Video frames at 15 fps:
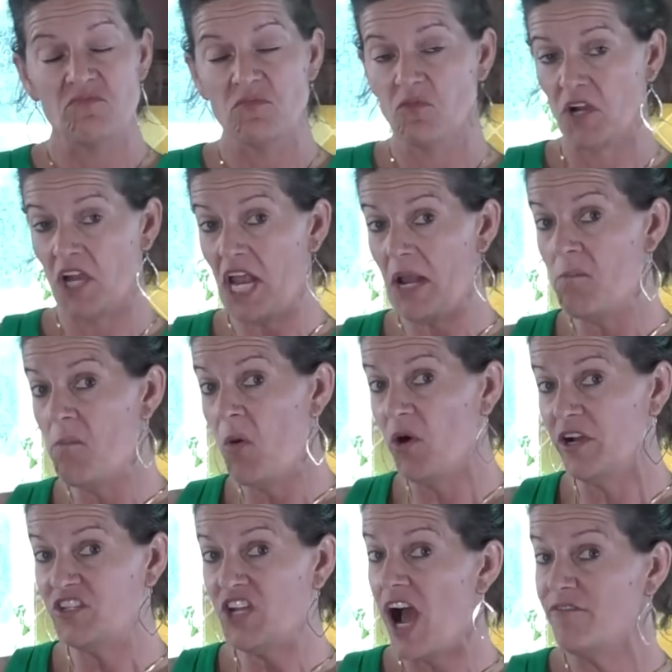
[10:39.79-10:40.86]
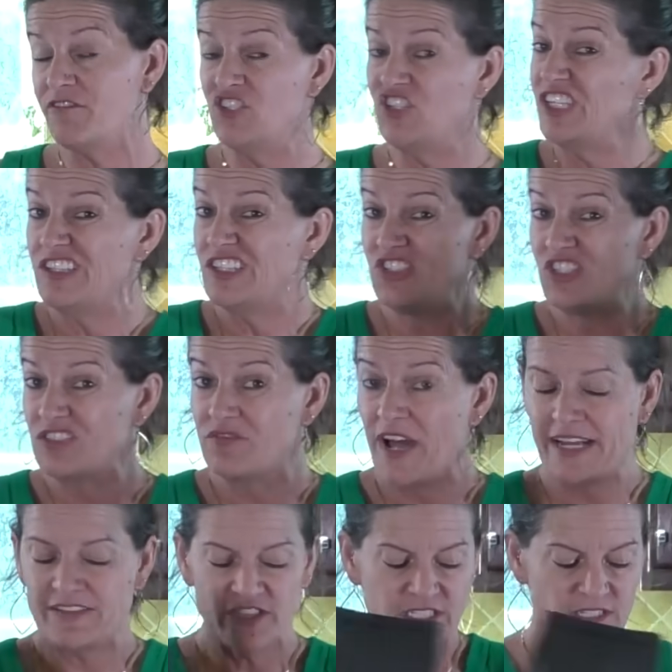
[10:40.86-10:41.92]
We're getting more autophagy than just
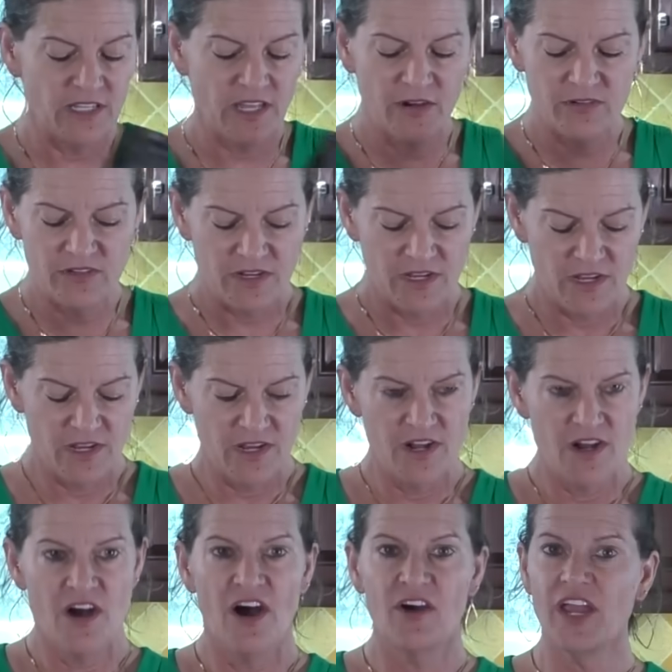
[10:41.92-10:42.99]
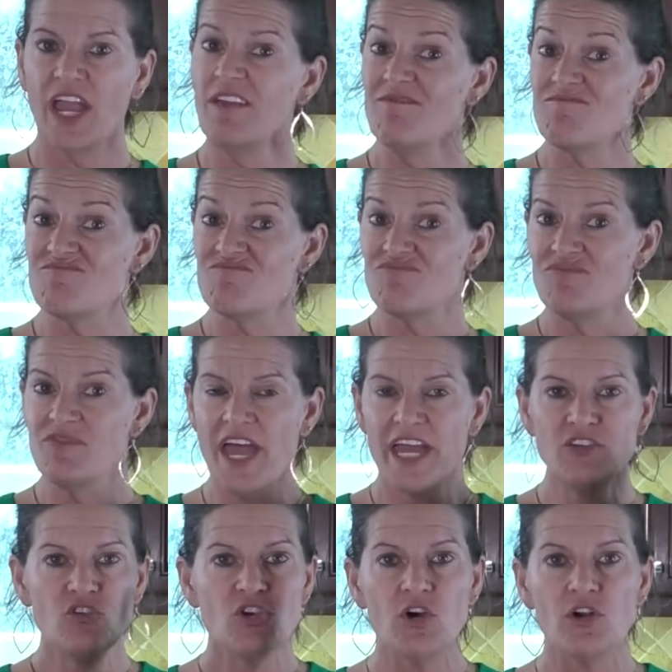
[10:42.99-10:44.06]
fasting alone. Okay, then
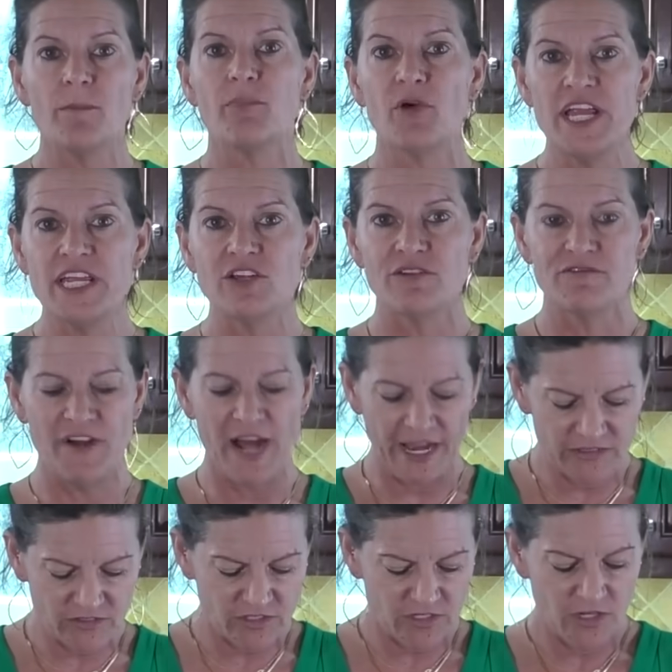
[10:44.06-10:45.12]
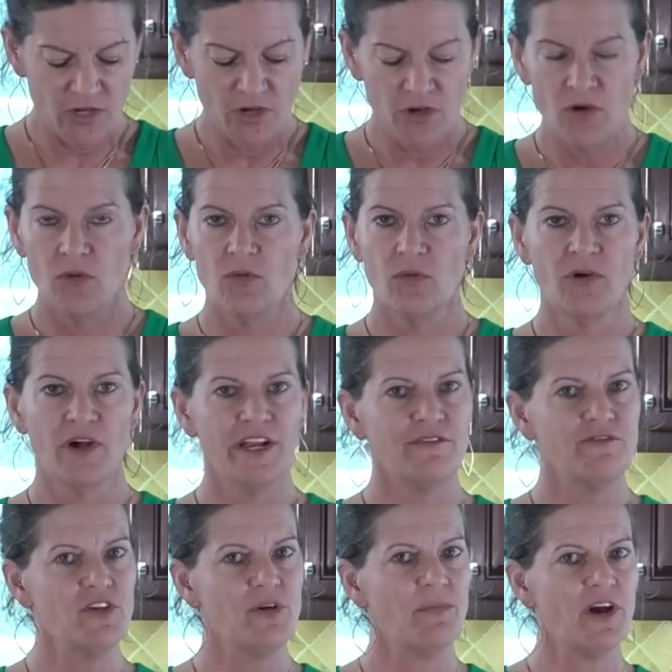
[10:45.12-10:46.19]
you go to break your fast. What
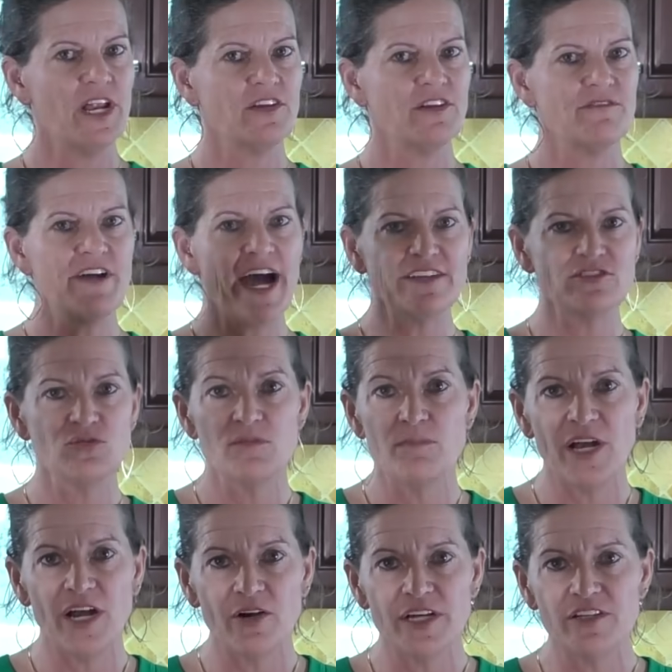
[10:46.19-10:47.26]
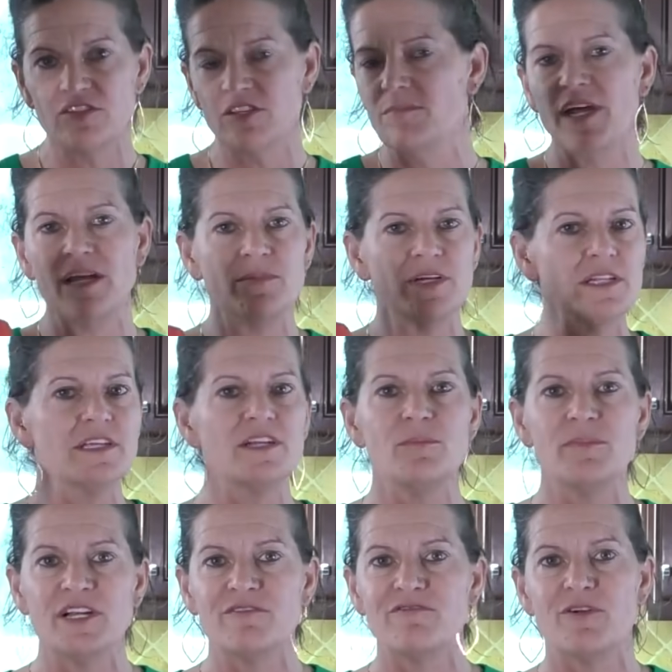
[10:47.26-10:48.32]
if you break your fast with berries and maybe a little
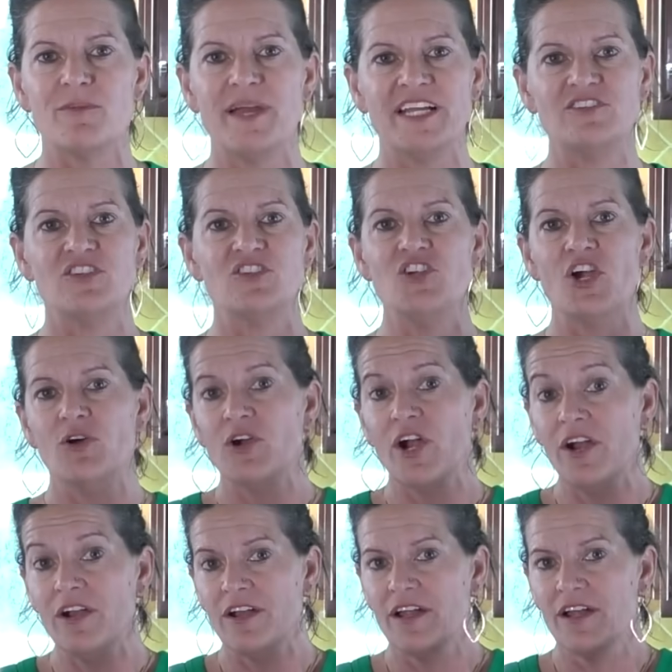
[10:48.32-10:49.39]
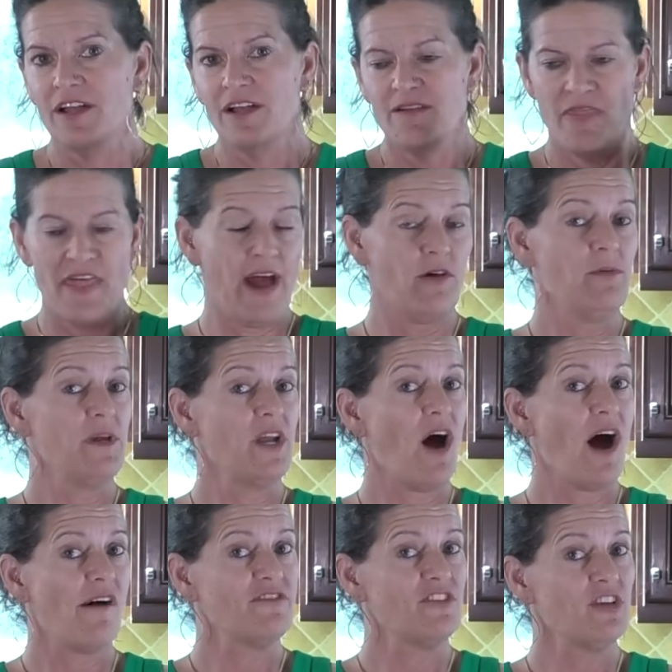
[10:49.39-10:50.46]
bit of fermented yogurt? That would be
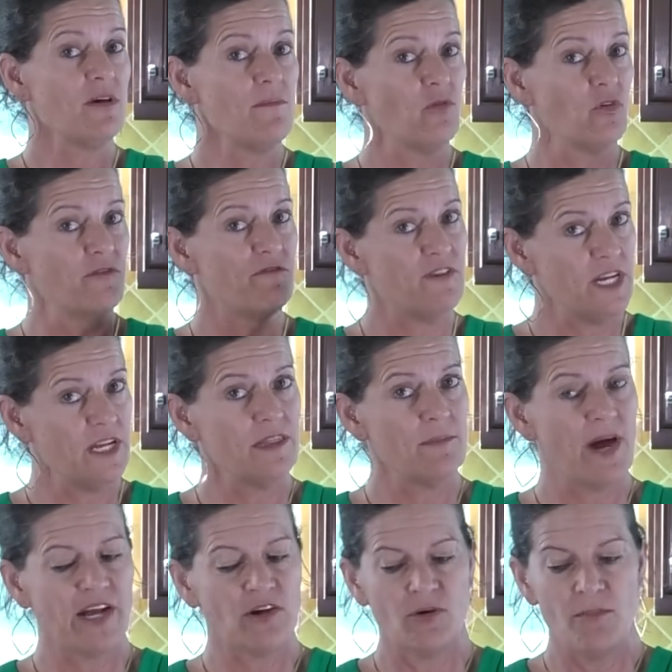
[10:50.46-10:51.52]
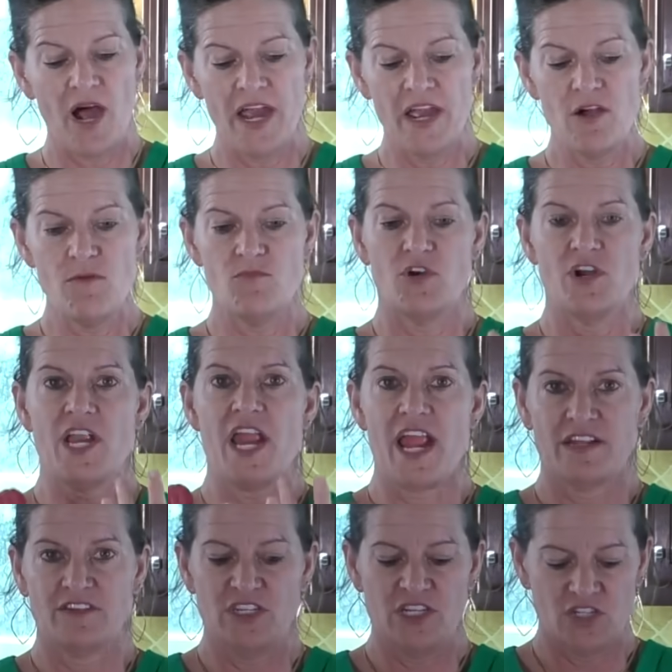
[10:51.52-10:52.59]
awesome. We're feeding the microbiome. We're
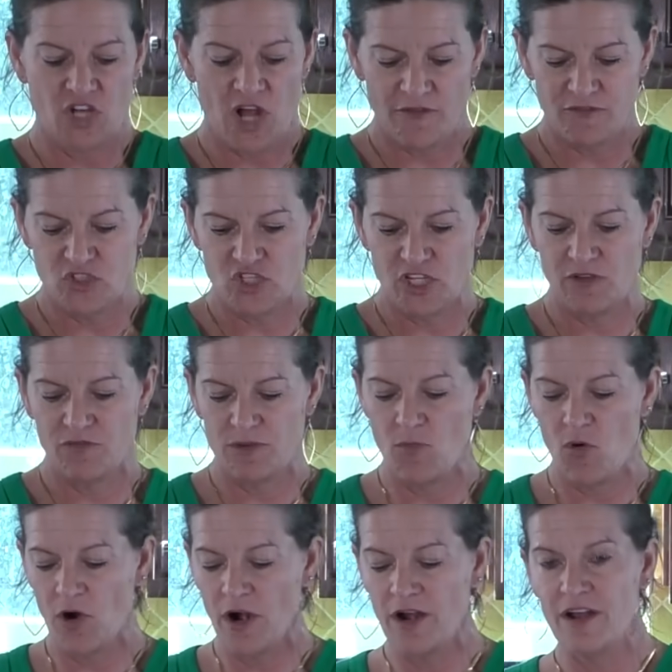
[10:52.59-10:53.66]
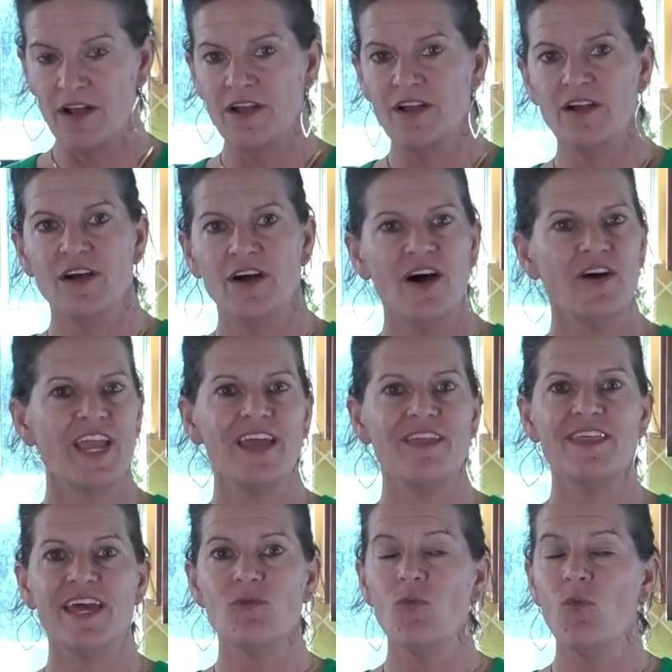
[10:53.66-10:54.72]
enhancing autophagy even more. Okay,
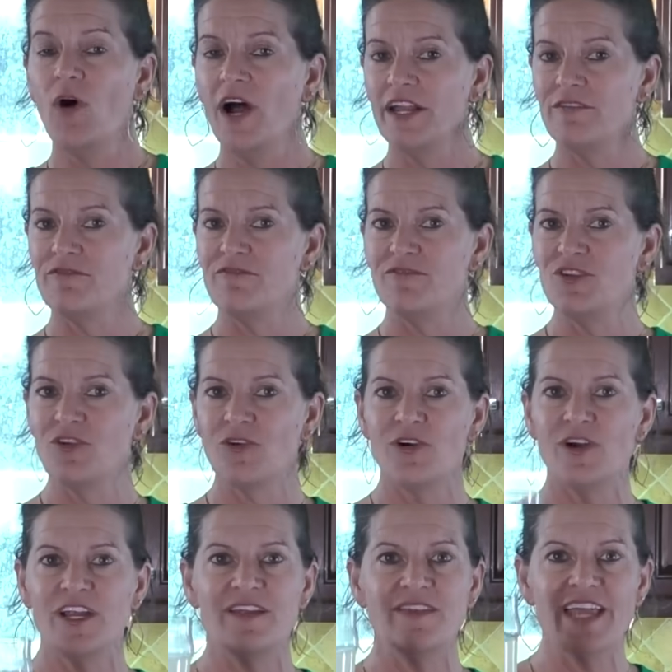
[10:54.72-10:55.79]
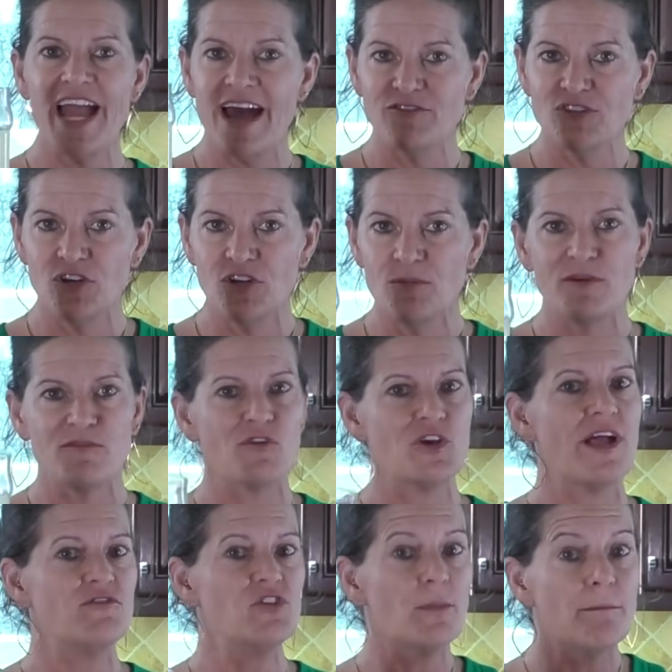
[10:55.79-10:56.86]
then what if you're in the afternoon before you
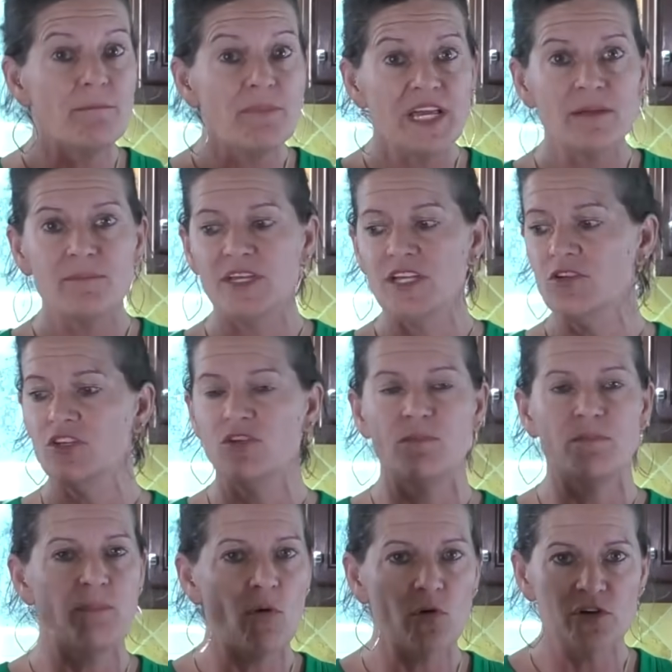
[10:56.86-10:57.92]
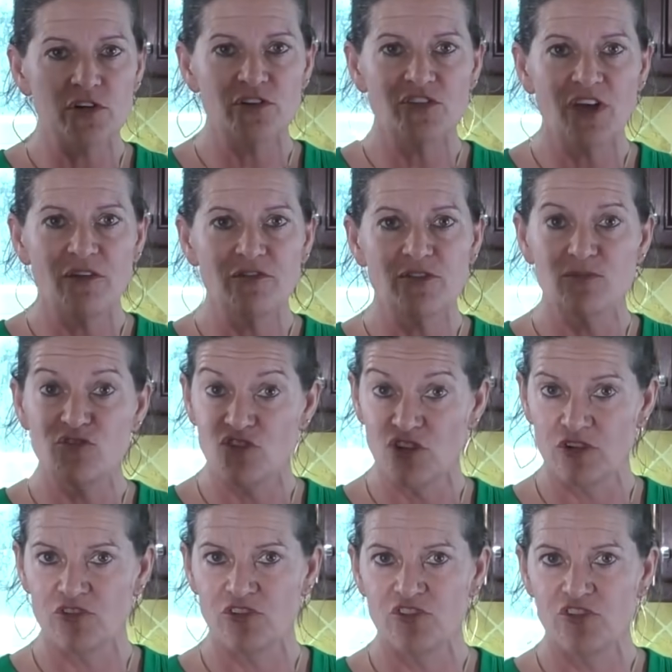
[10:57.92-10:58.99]
have your big meal, you pour yourself some
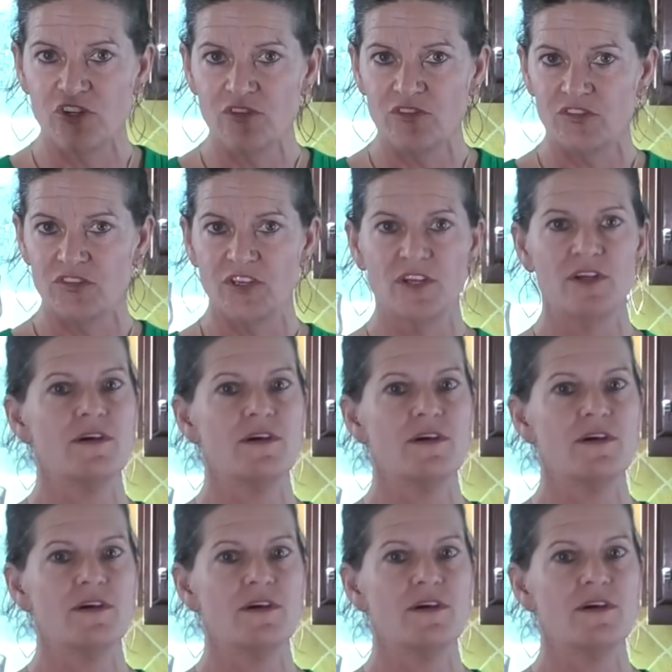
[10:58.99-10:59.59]
ginger juice?